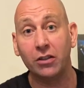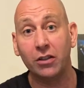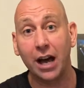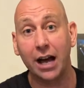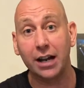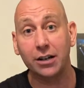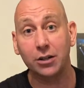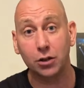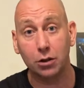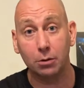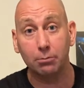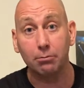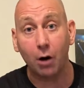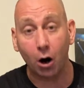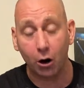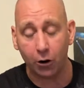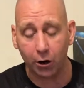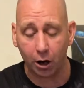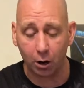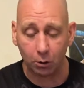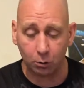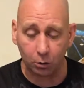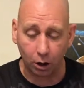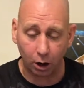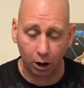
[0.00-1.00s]
in that
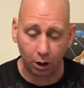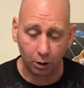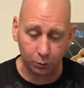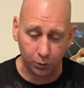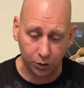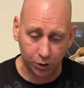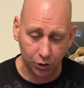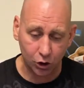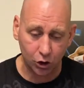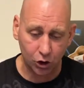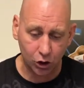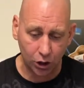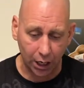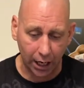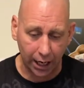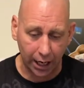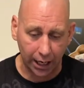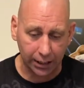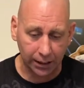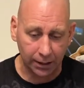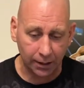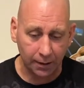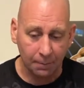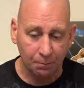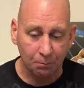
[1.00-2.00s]
tomorrow, I would
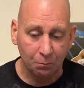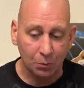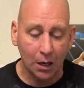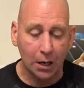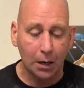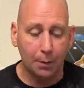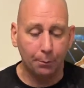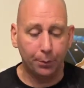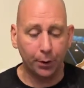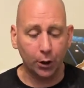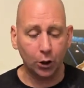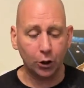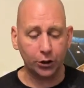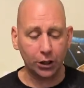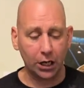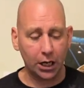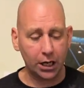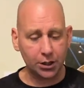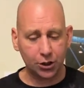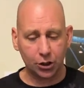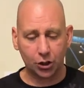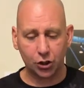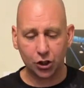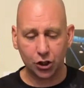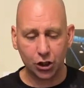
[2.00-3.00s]
say. But
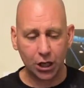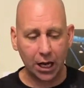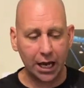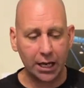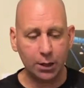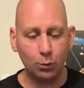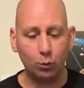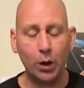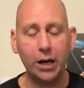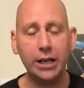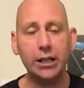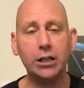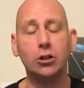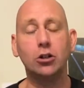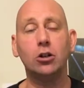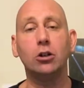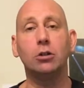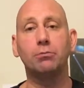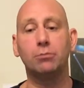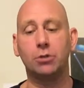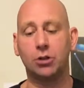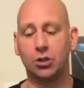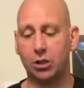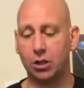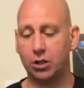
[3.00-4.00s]
as I say, when it
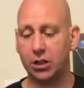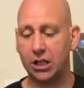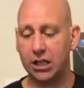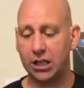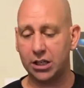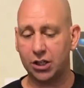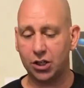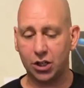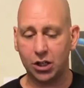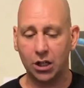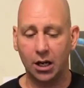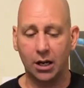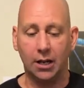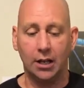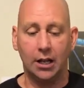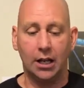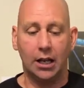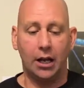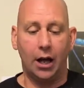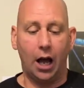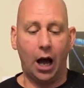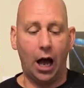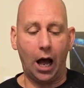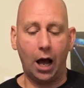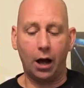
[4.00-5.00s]
comes to this,
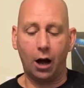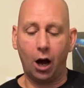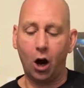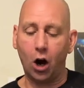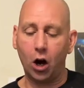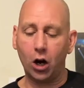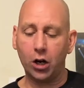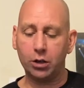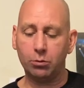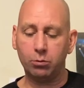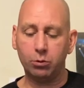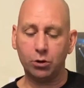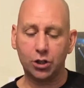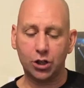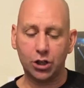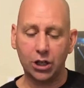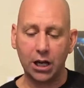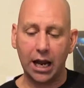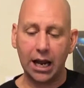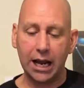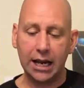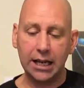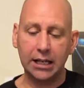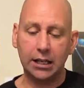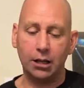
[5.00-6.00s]
I would
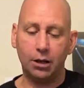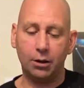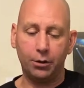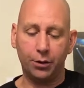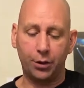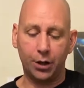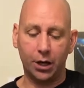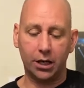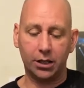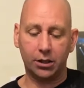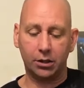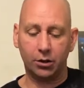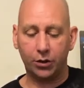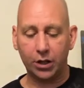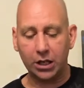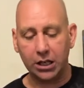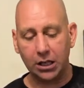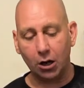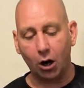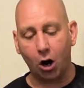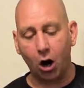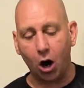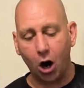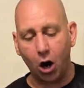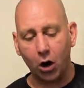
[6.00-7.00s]
say that the
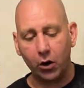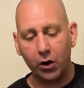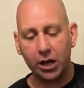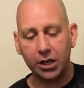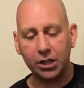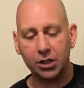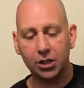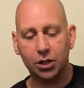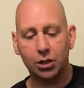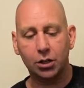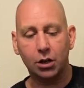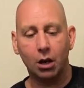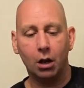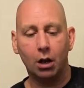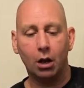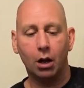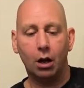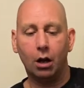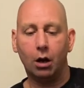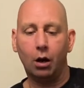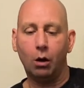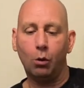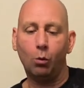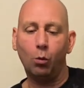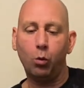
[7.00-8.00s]
RS1
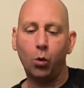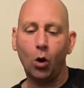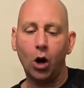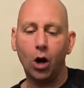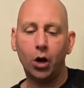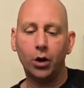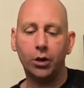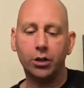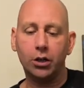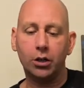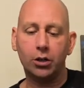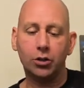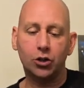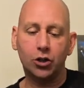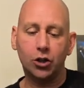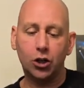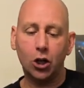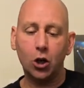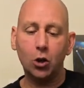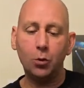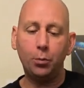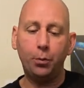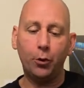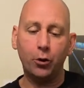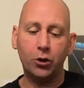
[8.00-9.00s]

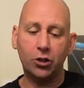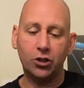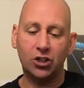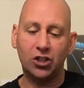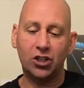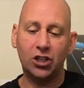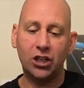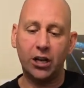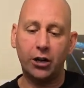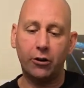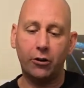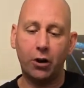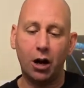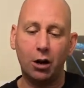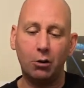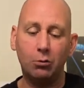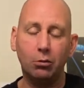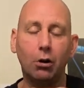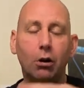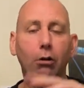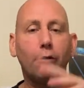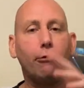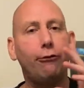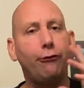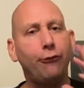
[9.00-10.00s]
2.0
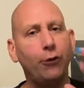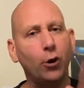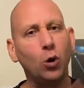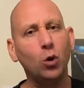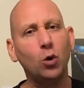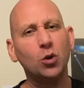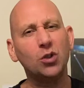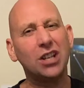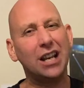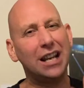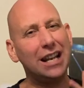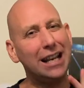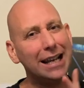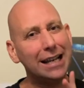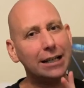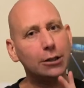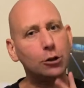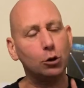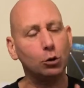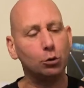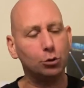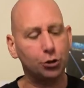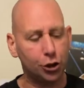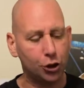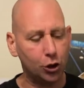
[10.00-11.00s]
falls a
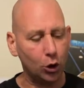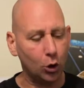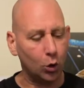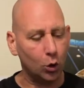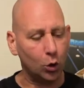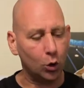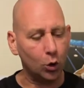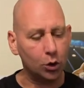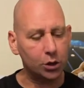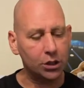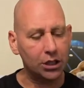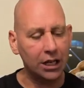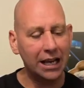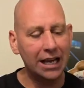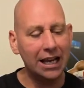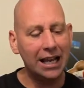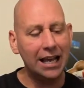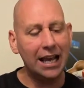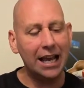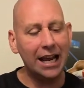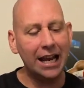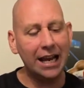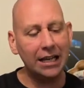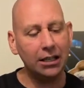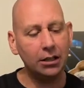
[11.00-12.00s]
little short
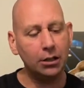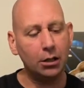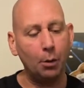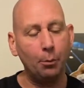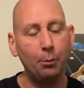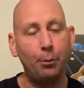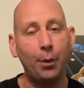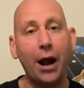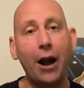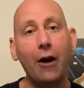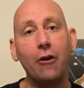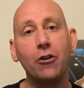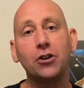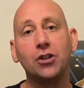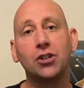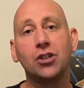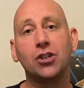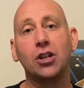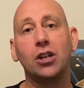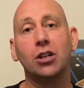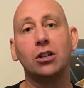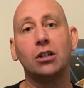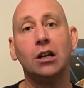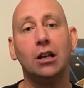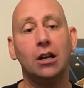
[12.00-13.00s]
in
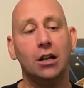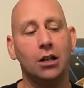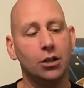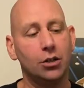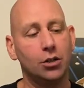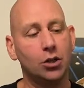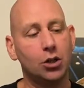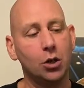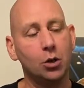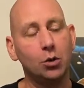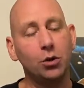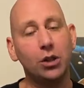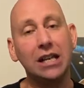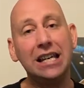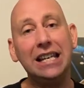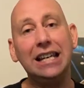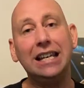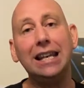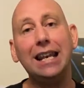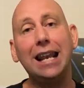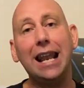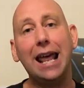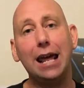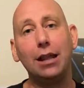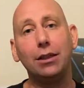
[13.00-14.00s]
comparison to the
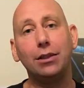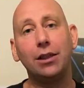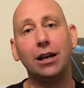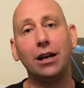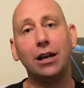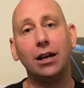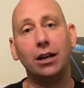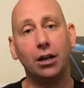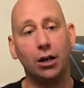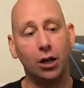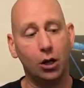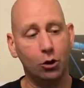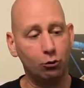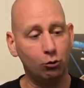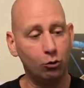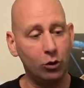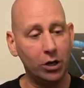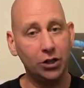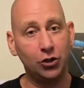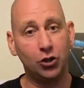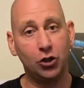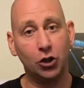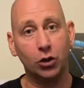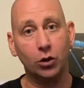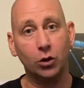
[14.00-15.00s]
leather
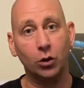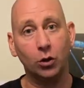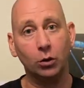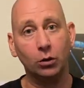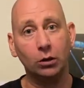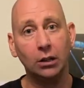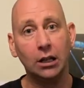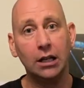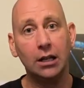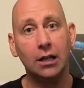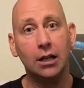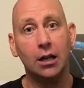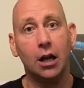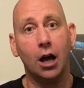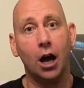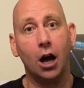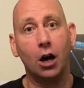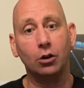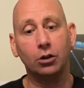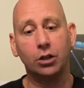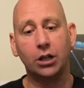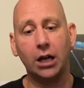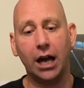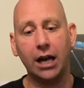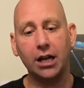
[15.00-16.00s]
original.
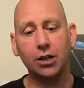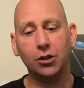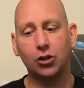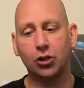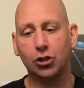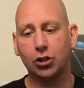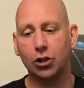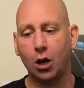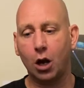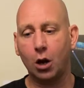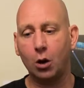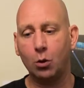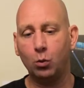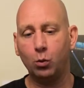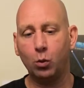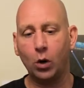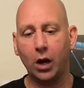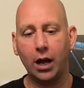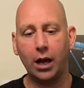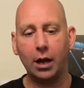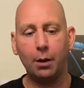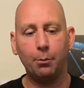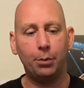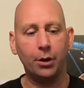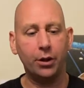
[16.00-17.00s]
Okay, so,
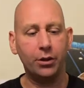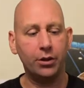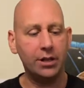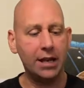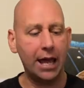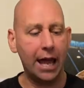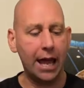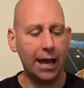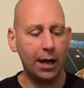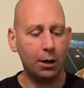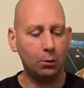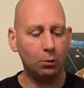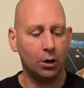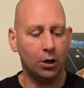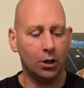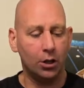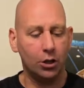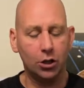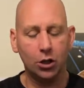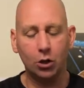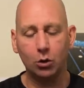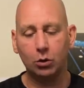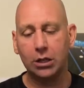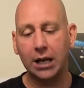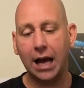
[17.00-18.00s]
uh, but now
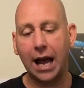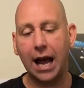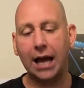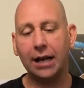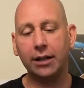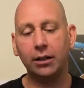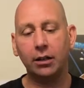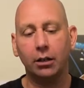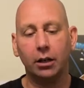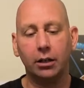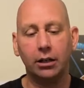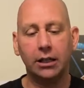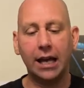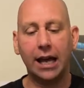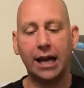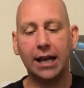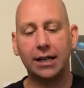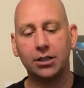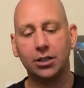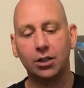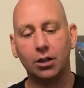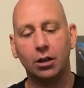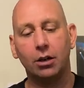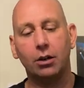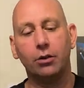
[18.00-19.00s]
you can
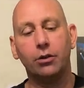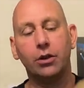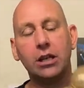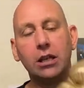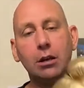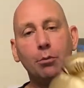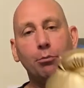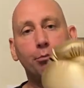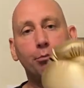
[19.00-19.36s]
get the